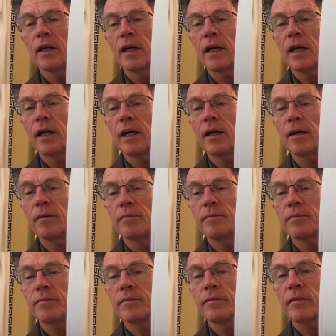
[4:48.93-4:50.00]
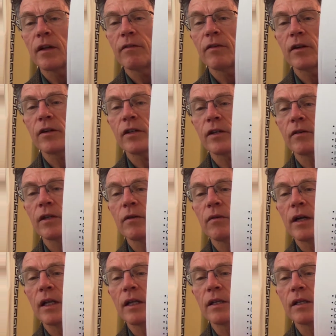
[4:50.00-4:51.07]
Um, First degree
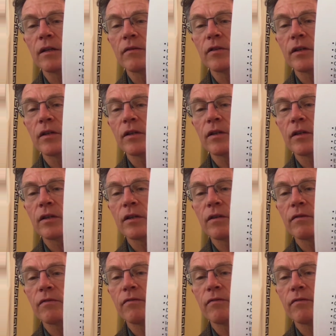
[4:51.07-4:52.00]
relatives,